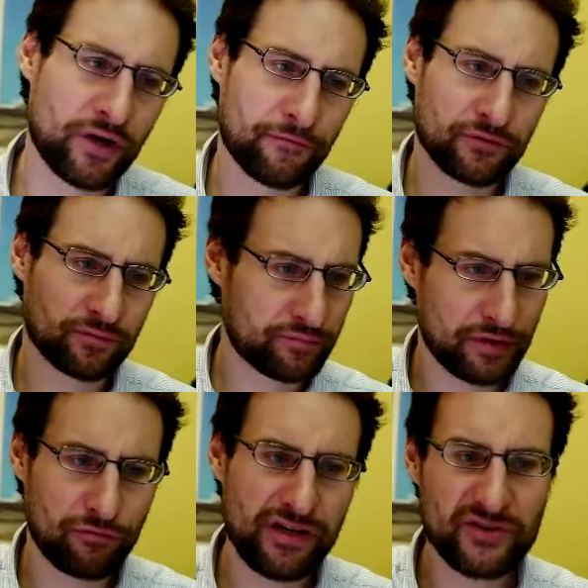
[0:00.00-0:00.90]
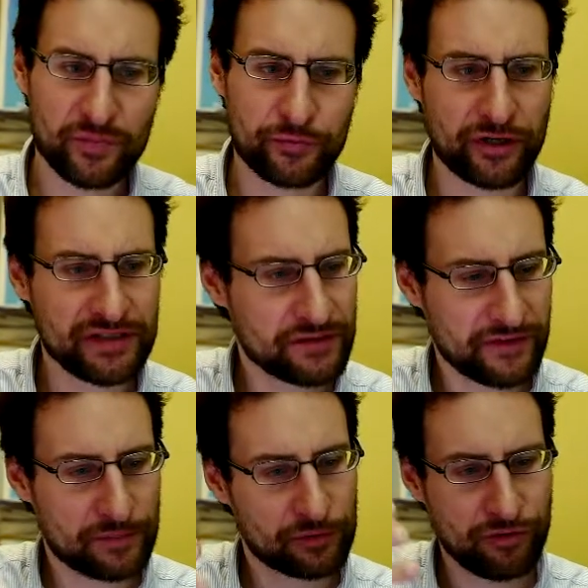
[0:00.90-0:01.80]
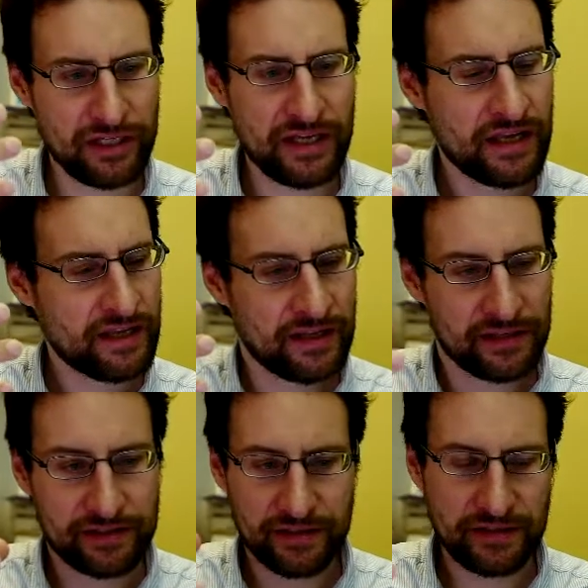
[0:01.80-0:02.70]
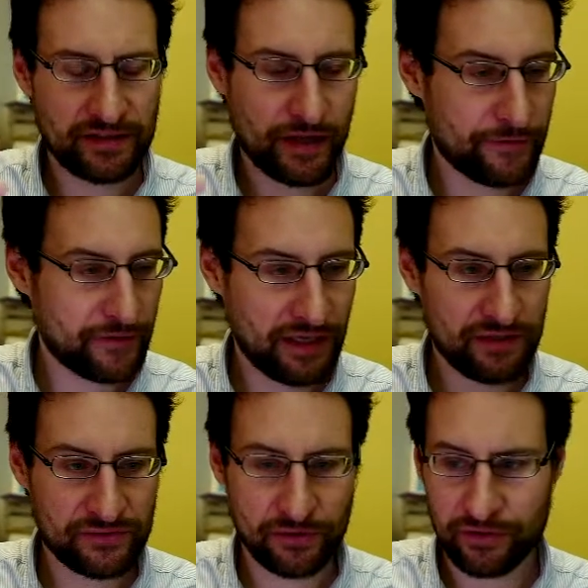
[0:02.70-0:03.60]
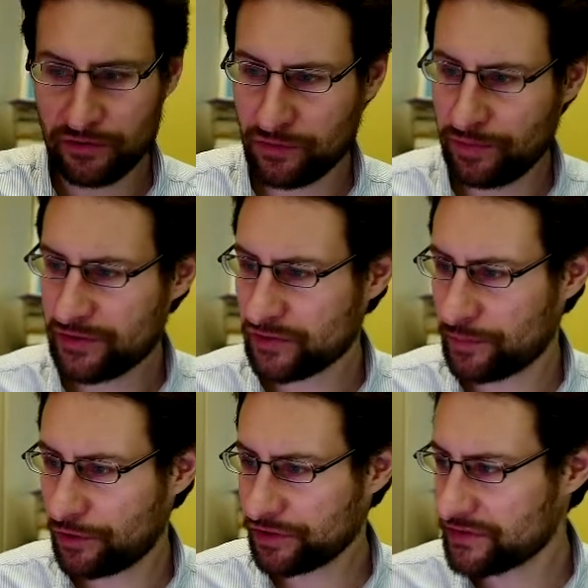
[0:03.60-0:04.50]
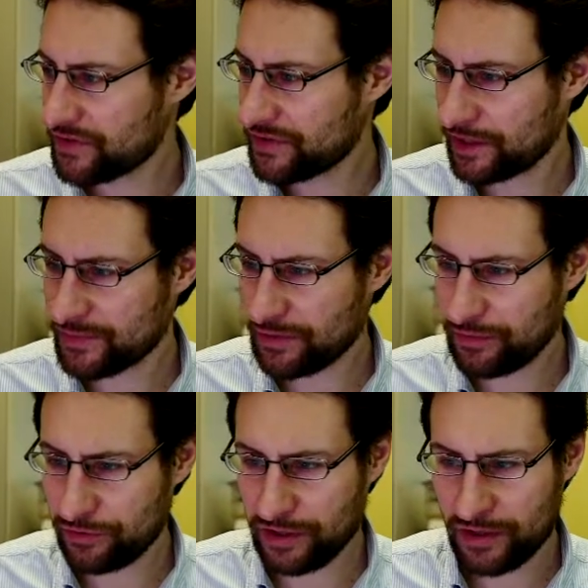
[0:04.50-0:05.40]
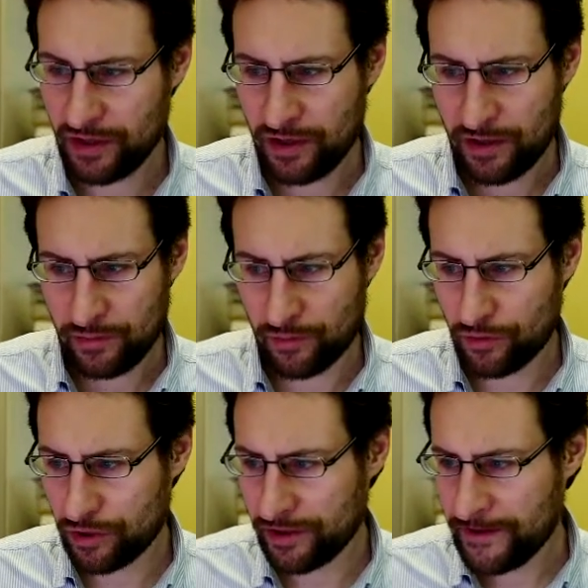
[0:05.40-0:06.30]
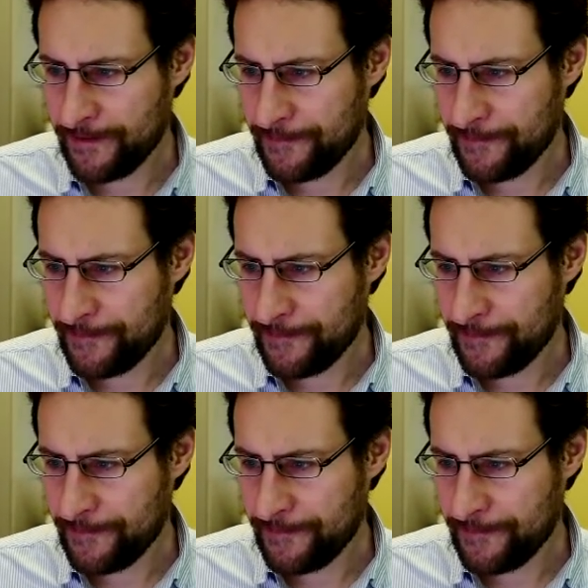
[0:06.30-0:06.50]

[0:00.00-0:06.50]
I would be really surprised if Apple really didn't have any 32-bit support in this ARM CPU anymore.